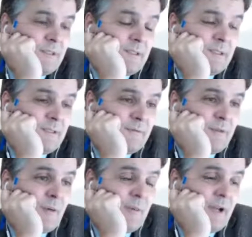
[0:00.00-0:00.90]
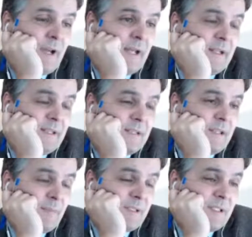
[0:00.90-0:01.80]
from n, the sample
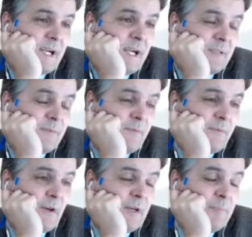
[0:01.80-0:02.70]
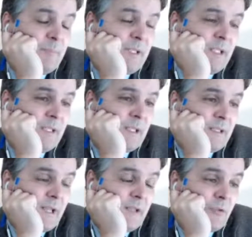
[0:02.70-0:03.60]
size, for a p that I
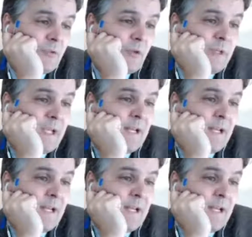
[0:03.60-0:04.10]
don't know yet.